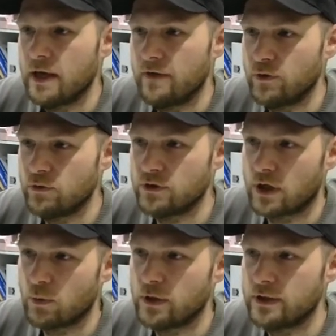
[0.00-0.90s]
If you
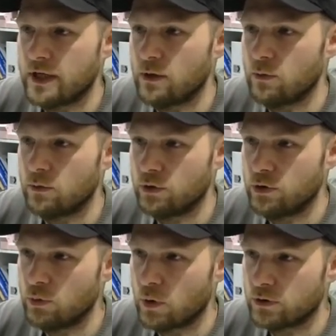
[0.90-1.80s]
decide one day
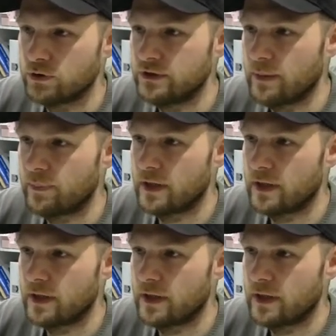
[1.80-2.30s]
you want to dip,